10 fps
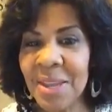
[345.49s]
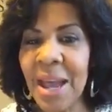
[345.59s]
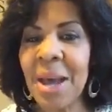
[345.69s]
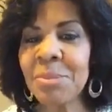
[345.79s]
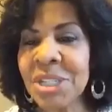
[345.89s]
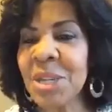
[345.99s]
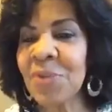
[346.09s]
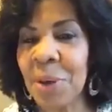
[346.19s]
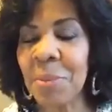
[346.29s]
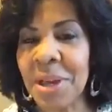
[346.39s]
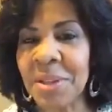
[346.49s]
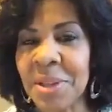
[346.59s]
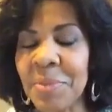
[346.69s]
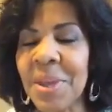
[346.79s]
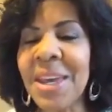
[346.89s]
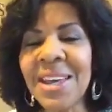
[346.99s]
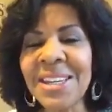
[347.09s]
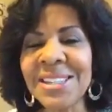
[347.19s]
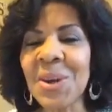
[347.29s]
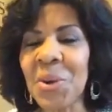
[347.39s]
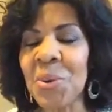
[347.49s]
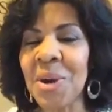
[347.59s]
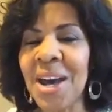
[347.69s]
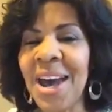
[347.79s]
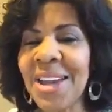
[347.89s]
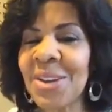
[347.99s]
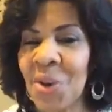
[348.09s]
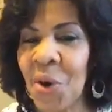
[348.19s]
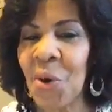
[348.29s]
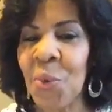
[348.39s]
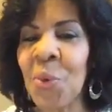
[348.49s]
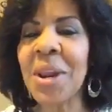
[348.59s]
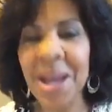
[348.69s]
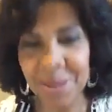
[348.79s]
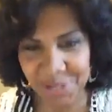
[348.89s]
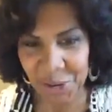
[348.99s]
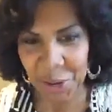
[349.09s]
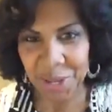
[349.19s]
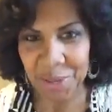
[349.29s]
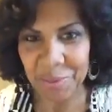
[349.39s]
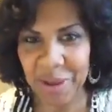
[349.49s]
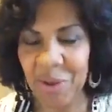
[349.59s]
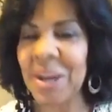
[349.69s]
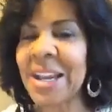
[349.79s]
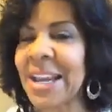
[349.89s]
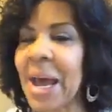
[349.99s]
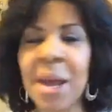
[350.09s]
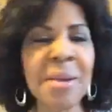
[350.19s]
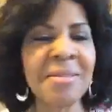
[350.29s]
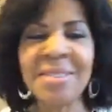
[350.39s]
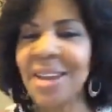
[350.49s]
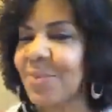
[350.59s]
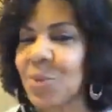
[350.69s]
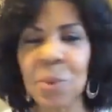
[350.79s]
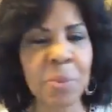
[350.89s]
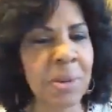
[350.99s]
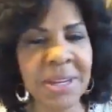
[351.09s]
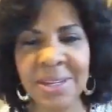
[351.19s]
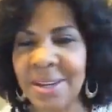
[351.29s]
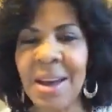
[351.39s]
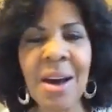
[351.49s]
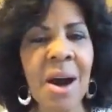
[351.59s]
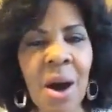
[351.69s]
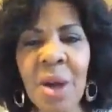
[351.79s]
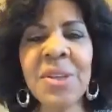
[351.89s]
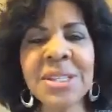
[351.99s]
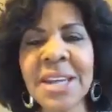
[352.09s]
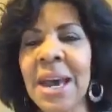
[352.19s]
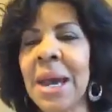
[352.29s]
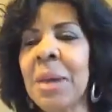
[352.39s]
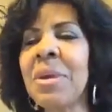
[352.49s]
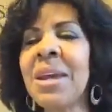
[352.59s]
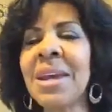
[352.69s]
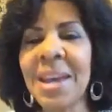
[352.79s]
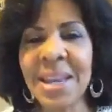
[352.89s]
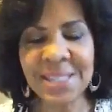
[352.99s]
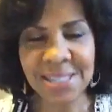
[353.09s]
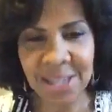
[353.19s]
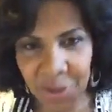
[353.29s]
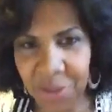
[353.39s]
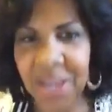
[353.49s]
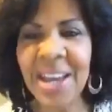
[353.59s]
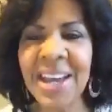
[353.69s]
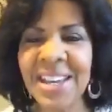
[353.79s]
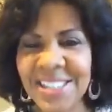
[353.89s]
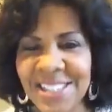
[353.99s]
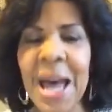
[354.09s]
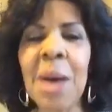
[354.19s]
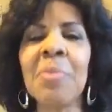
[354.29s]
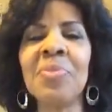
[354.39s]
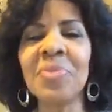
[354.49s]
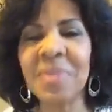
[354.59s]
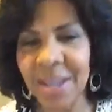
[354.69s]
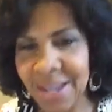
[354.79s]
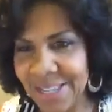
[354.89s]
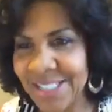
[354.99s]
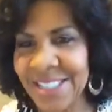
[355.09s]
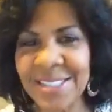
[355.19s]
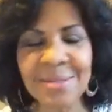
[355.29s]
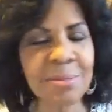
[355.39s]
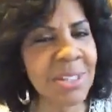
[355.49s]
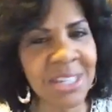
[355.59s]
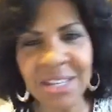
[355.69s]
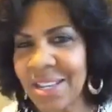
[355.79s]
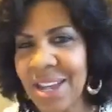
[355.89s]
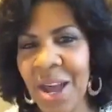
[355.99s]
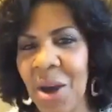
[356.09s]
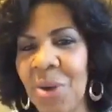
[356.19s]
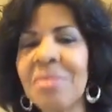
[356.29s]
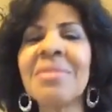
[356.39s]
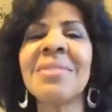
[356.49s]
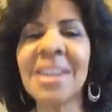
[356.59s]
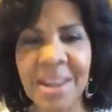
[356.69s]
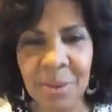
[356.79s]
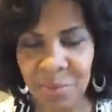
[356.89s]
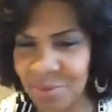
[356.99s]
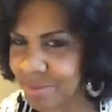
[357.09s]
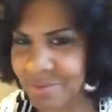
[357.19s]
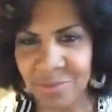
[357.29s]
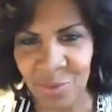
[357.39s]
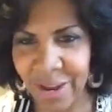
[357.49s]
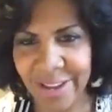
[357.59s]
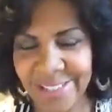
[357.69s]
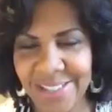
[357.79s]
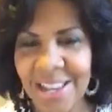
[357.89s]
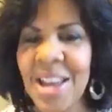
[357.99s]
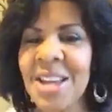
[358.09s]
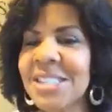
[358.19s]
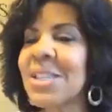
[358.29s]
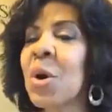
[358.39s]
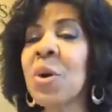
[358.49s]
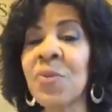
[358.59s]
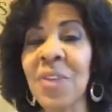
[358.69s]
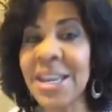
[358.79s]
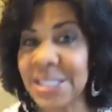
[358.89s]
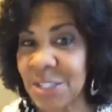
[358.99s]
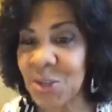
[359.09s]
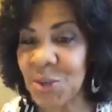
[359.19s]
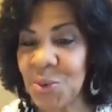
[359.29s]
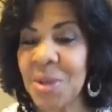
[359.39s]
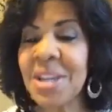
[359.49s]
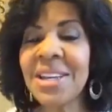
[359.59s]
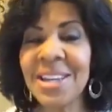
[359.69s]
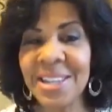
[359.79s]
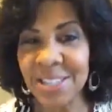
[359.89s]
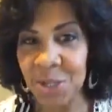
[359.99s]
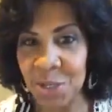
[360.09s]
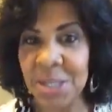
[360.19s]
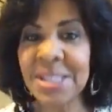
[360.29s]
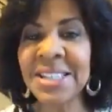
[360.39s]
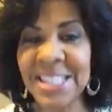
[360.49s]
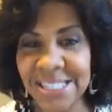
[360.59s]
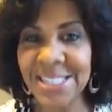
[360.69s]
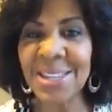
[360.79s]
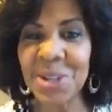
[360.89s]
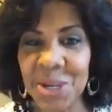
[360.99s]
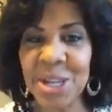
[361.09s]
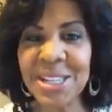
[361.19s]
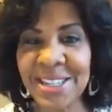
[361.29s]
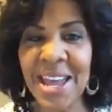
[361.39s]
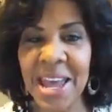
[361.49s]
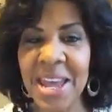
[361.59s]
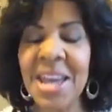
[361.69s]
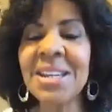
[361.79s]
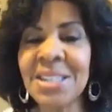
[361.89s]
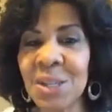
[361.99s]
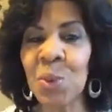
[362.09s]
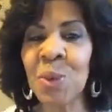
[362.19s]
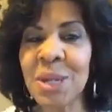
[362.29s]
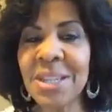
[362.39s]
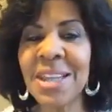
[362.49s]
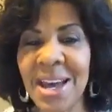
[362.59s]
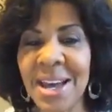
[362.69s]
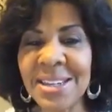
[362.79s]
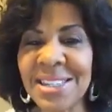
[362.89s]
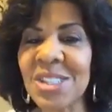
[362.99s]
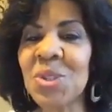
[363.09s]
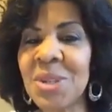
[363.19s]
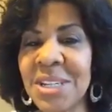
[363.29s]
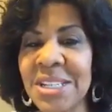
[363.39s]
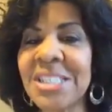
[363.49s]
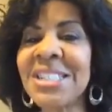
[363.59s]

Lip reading: I'm chief among them. So I know what I'm talking about. And I have to repent all the time and say, okay, I got to stop. I got to just chill it out and rest. So if that's you, this is a good day to realize that you need